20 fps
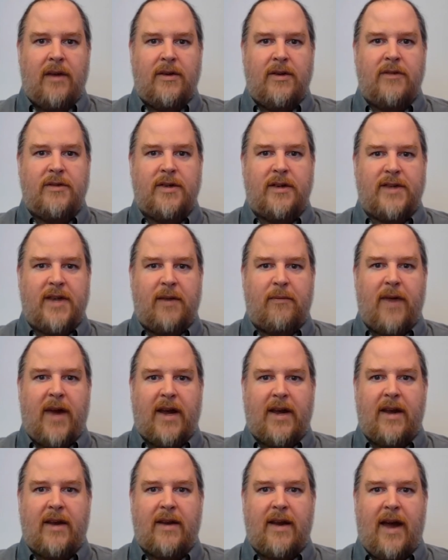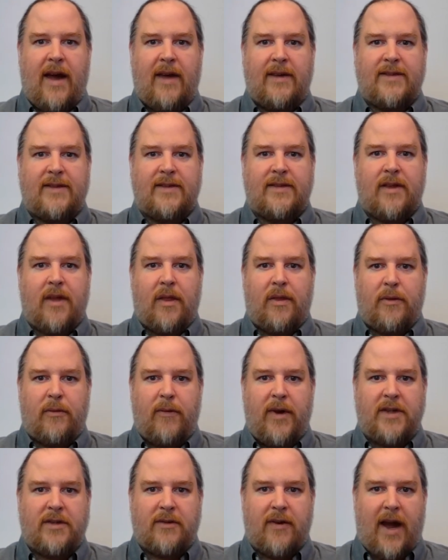New Jersey recognizes
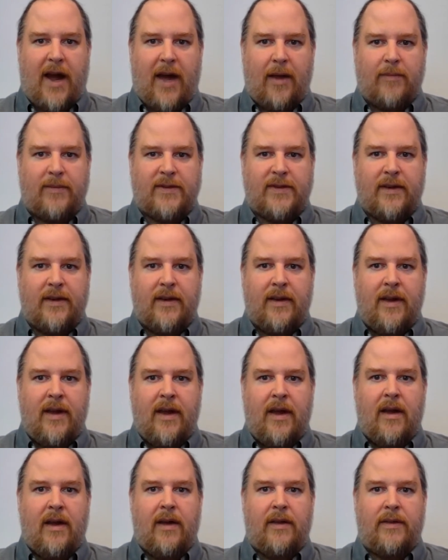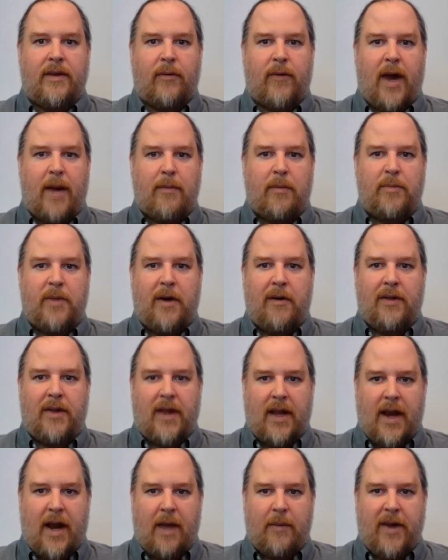3 tribes: the Ramapo
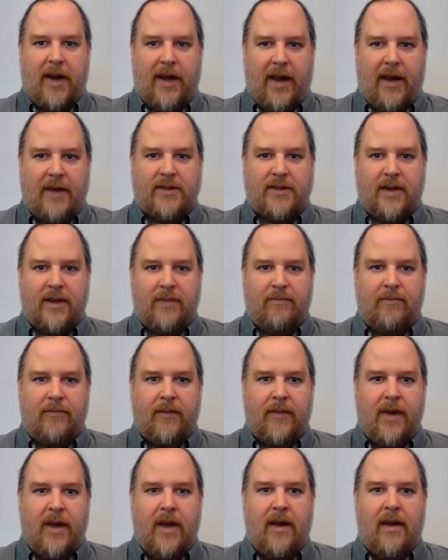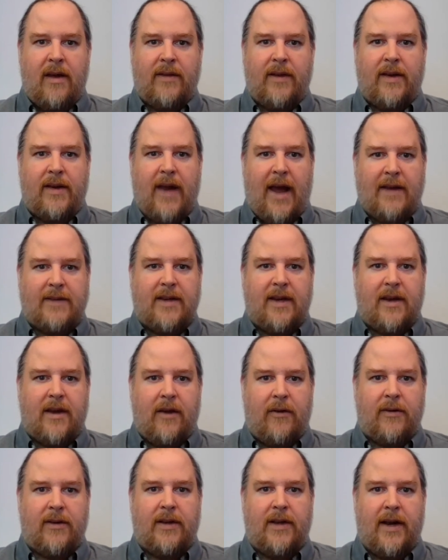Lenape Nation, the
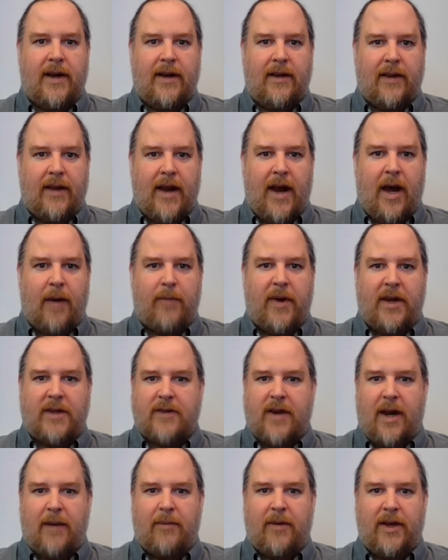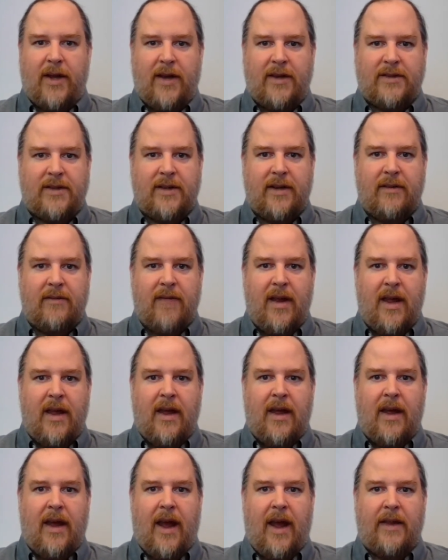Nanticoke Lenni Lenape Tribal Nation,
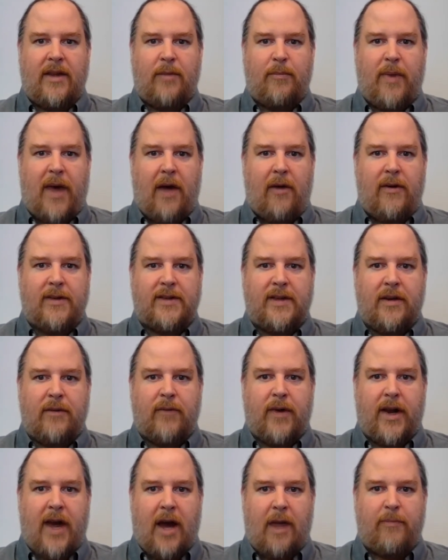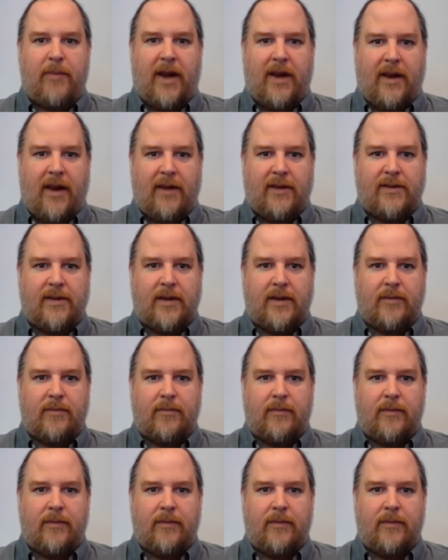and the Powhatan Lenape Nation.